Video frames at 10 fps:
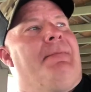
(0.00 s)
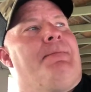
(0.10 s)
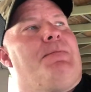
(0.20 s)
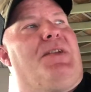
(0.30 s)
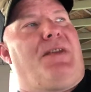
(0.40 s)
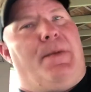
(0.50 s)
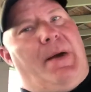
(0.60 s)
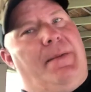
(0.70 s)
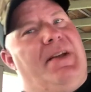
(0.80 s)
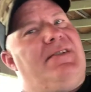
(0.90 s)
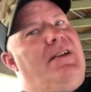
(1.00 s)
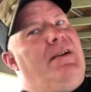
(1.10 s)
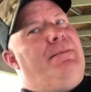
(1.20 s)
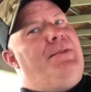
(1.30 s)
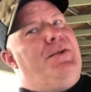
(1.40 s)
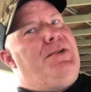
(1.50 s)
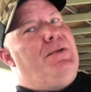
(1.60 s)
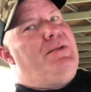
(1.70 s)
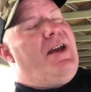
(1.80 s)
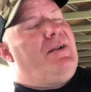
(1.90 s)
But there might be some
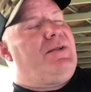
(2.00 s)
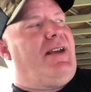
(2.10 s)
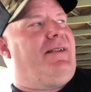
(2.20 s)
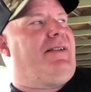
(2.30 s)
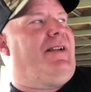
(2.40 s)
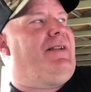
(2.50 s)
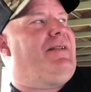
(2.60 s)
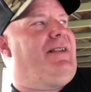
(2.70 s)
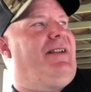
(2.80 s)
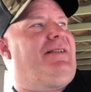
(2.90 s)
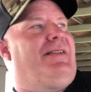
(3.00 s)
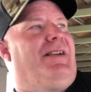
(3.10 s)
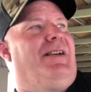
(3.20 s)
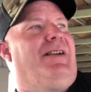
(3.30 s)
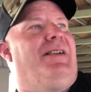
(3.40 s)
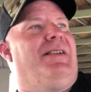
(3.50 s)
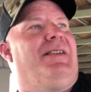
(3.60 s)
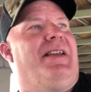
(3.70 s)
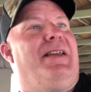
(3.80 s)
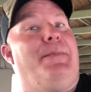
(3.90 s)
YouTube channels out there that
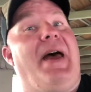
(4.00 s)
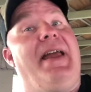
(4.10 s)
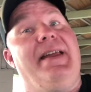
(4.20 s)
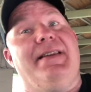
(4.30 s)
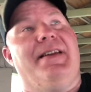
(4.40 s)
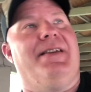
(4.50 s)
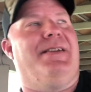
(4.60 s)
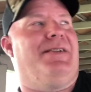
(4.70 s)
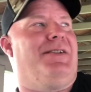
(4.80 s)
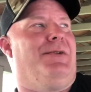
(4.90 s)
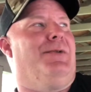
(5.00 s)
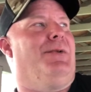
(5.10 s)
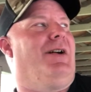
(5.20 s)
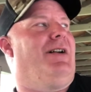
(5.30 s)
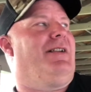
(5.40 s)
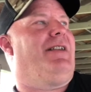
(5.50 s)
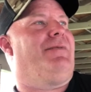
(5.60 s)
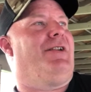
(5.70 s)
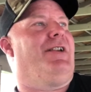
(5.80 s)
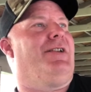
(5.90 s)
they get paid to
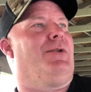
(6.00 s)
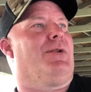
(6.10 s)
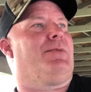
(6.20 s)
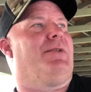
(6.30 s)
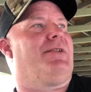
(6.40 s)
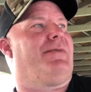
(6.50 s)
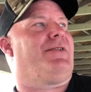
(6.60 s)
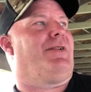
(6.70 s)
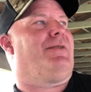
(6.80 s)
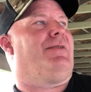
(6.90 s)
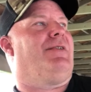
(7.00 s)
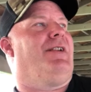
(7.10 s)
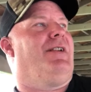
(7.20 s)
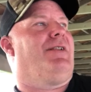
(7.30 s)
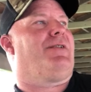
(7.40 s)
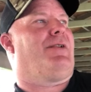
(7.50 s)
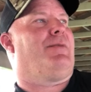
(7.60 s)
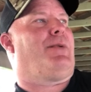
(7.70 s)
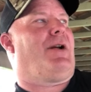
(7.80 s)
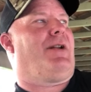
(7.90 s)
give good endorsements of certain
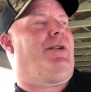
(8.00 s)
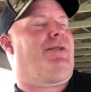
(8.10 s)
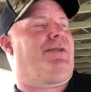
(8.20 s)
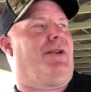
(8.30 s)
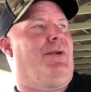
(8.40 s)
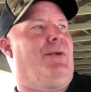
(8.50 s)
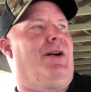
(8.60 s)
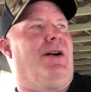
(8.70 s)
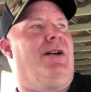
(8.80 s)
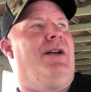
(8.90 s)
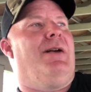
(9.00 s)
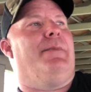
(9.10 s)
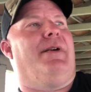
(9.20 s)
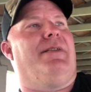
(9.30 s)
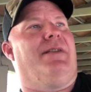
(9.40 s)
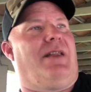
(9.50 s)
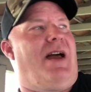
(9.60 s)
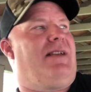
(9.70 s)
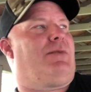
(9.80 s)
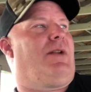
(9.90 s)
products. So, but the
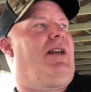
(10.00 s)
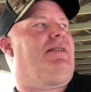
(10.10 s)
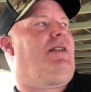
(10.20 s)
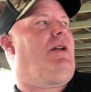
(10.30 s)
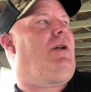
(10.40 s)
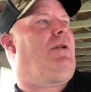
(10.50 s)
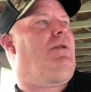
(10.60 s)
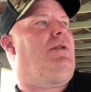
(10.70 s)
last one I saw,